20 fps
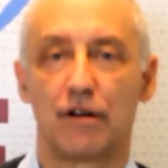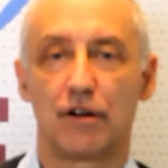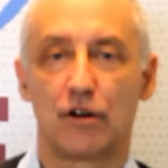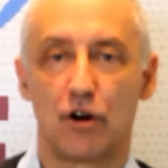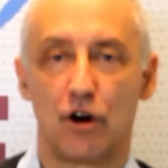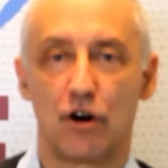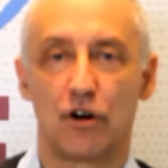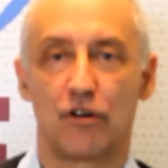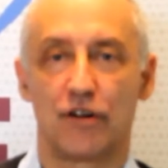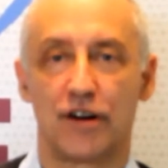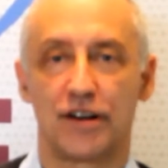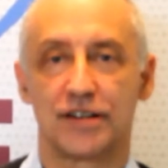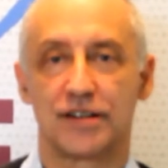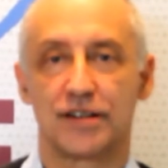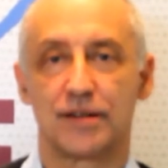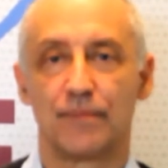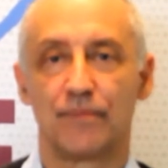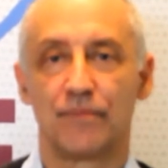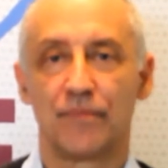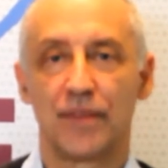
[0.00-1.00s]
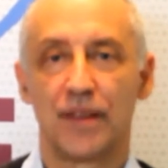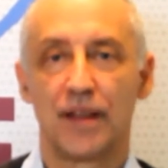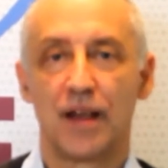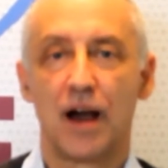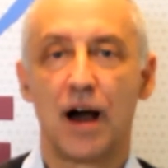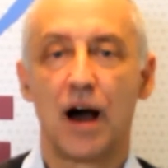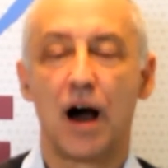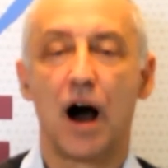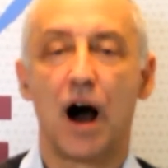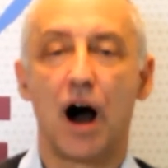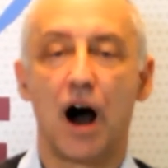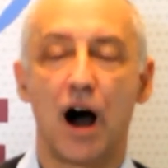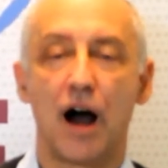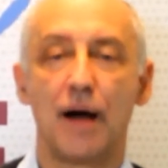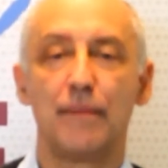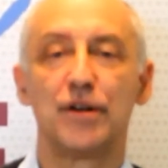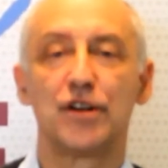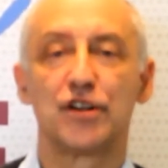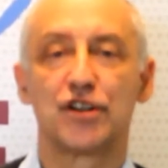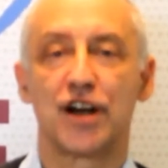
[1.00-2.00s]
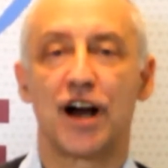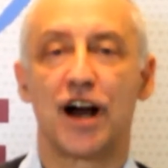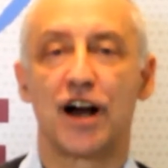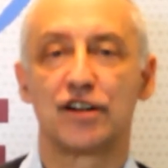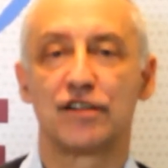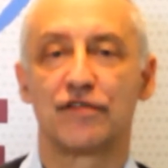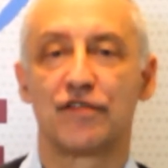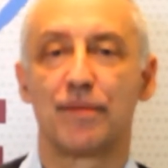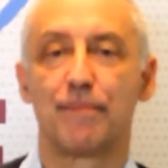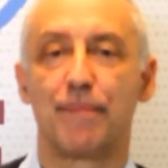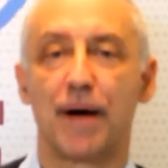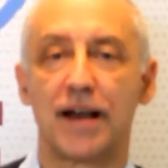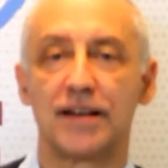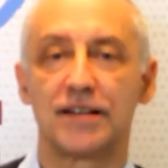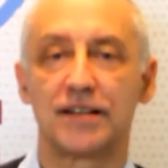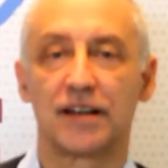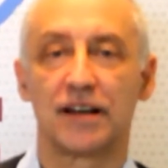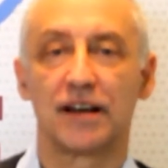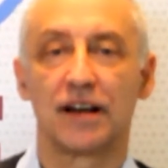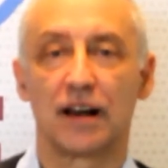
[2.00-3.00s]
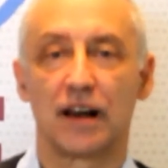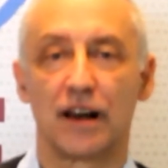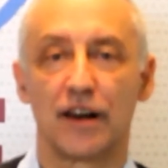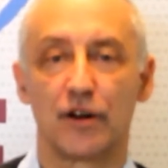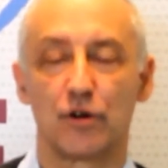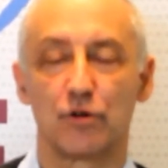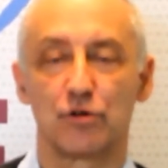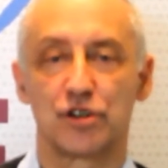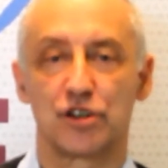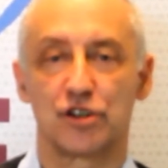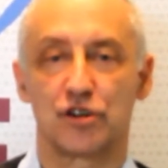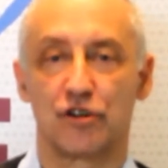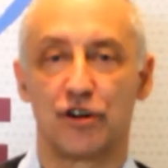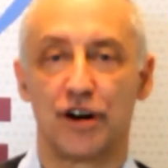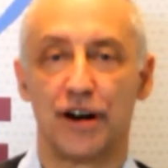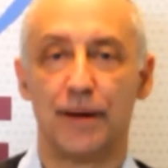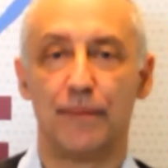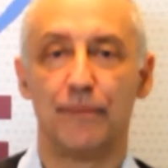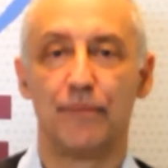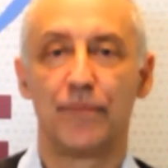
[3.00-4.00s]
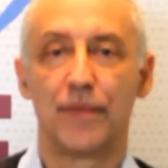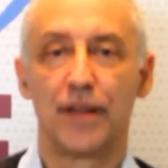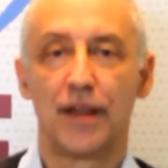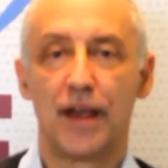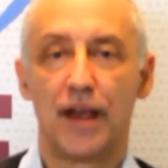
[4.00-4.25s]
Congress. I'm in charge of the basic and clinical stream,